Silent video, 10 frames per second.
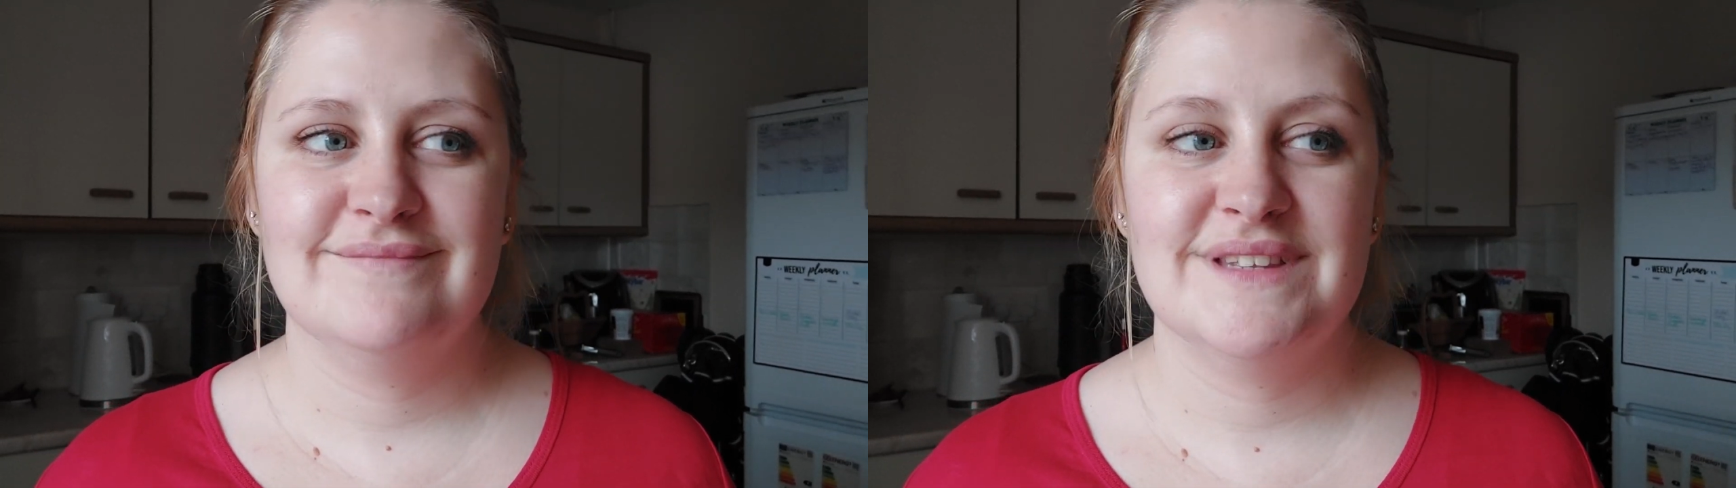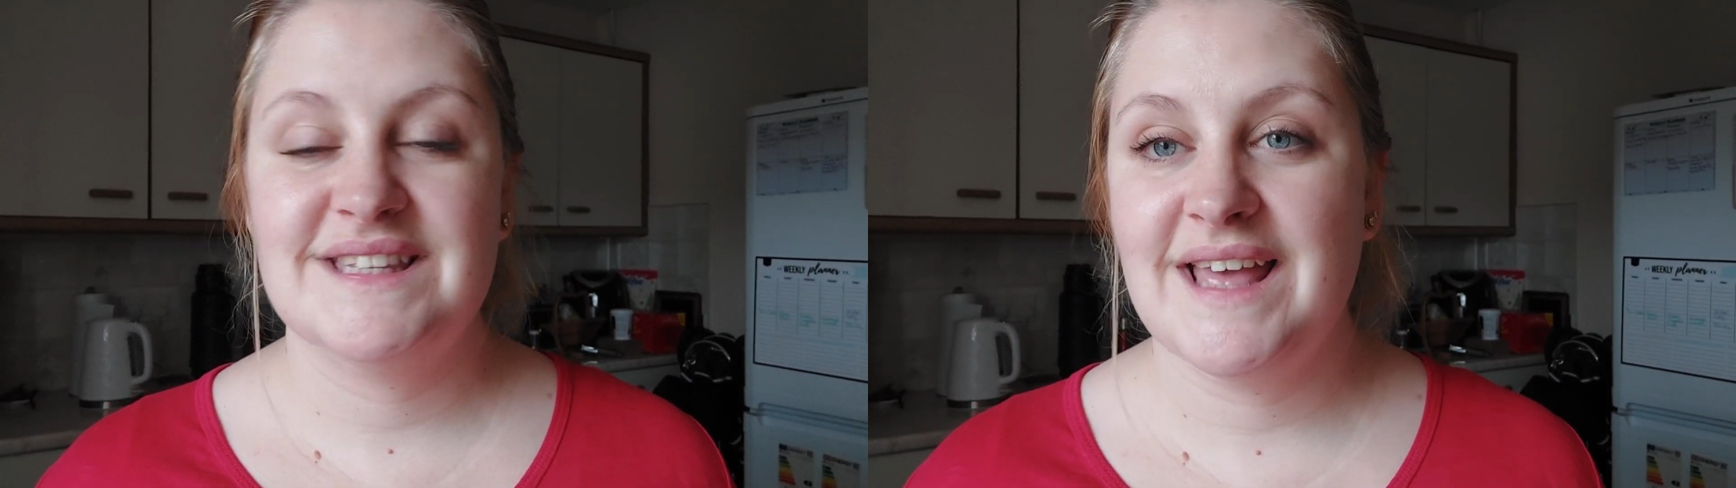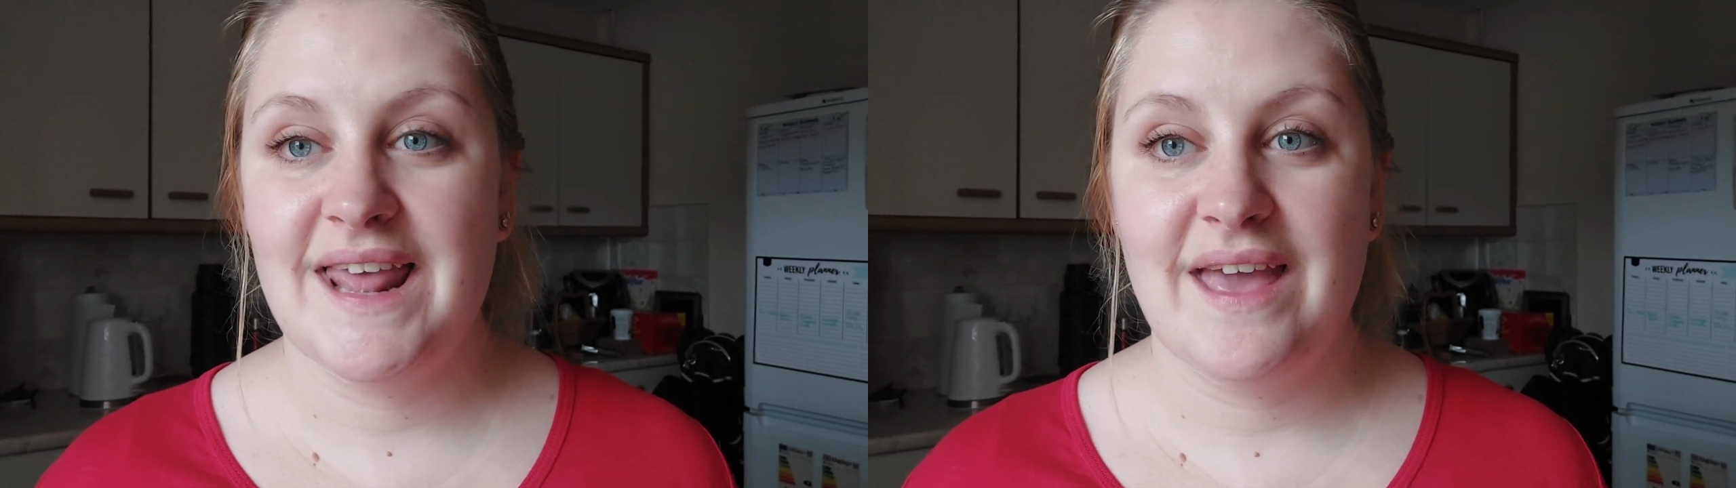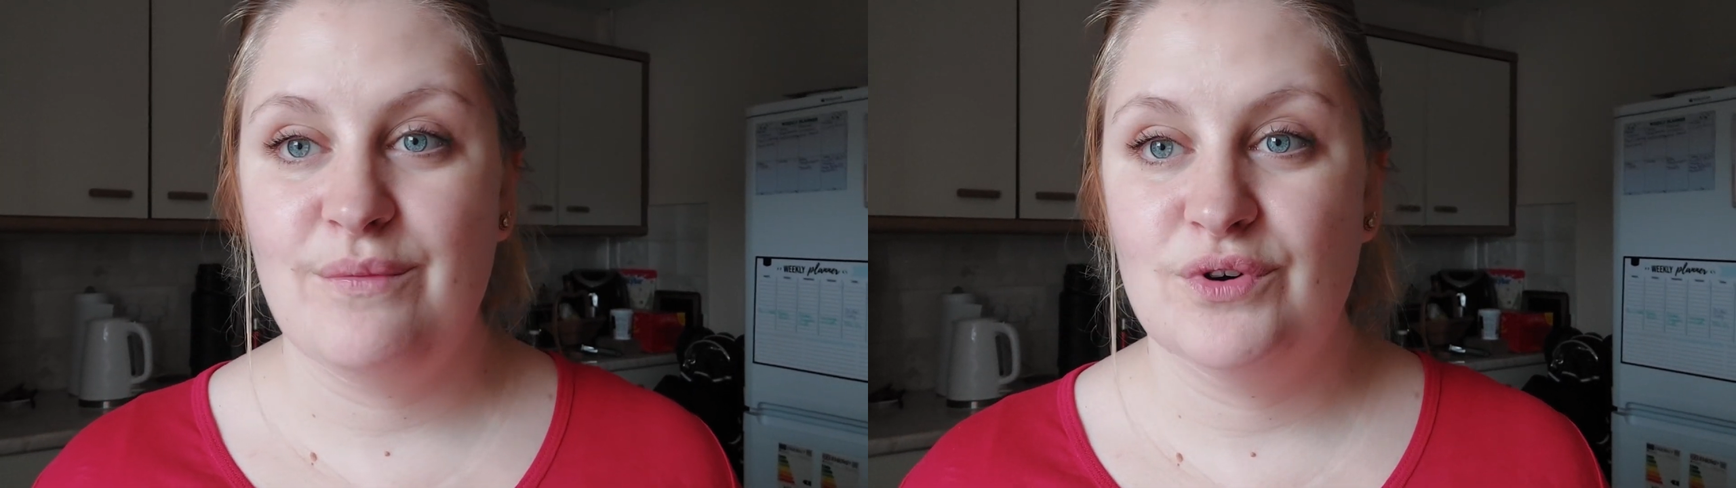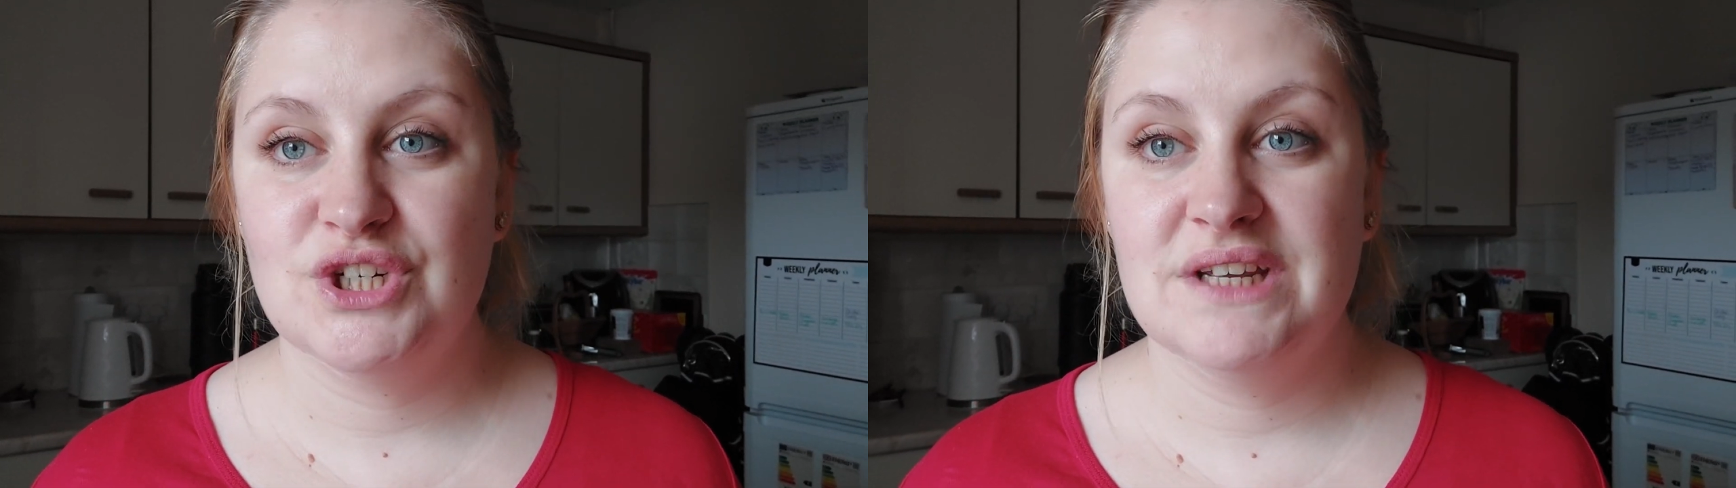sit in it
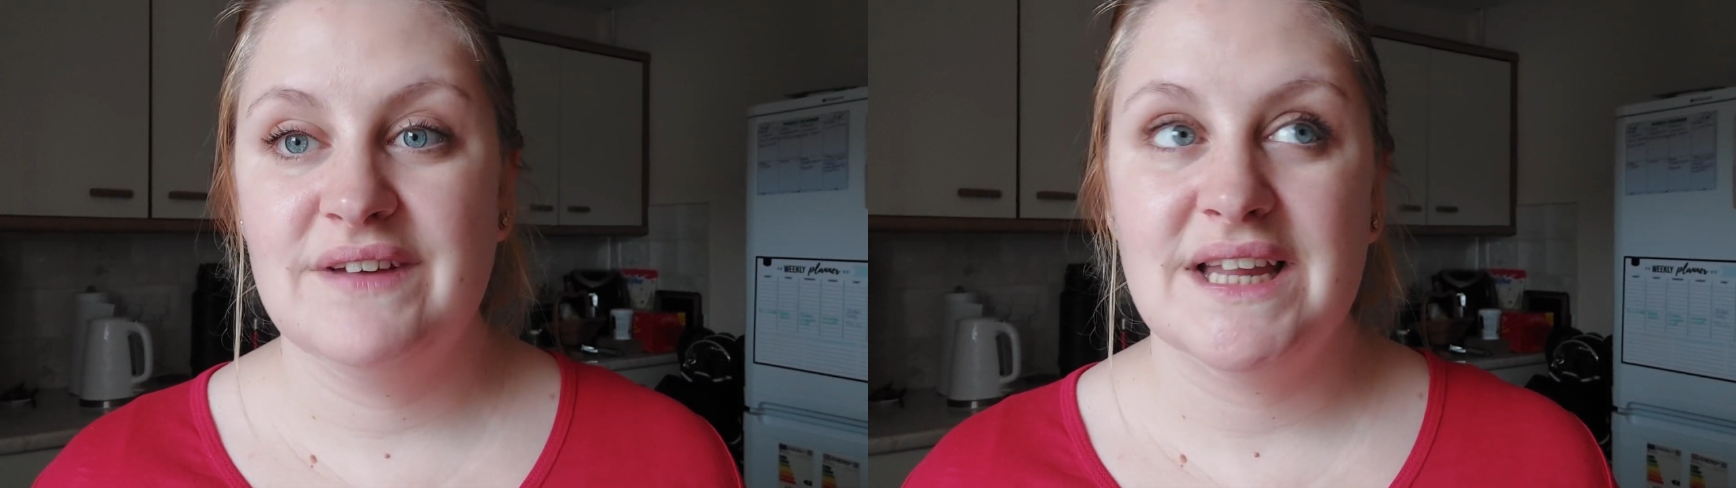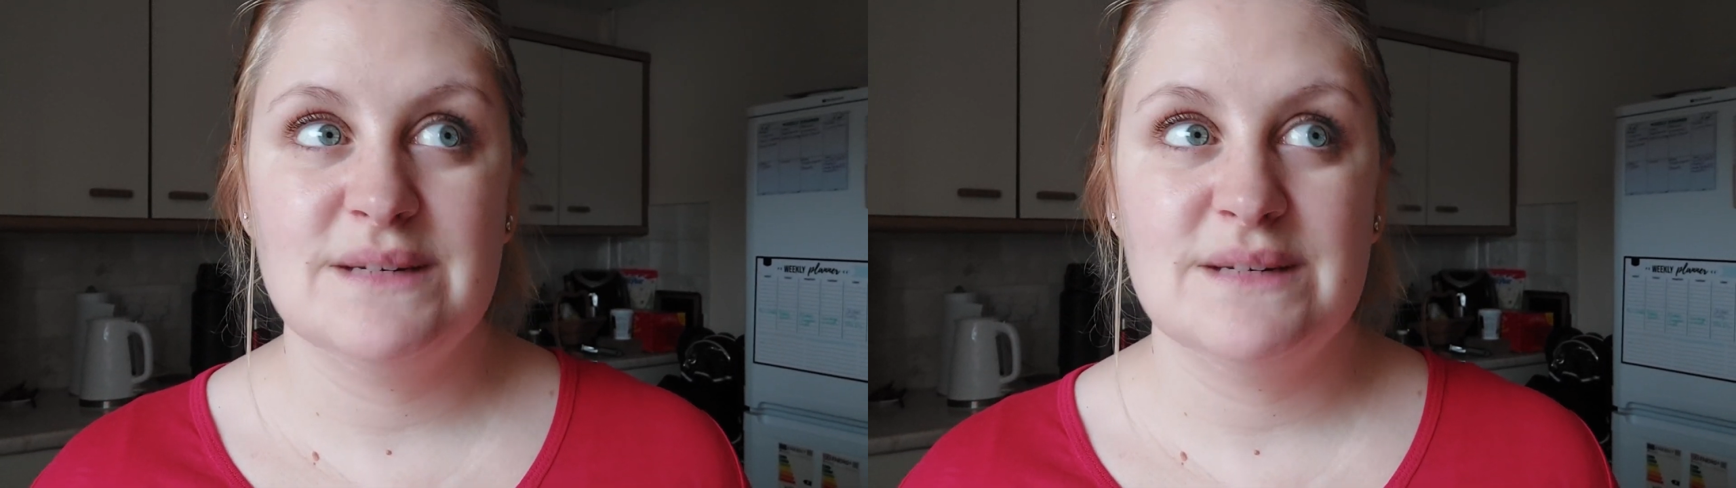and watch TV.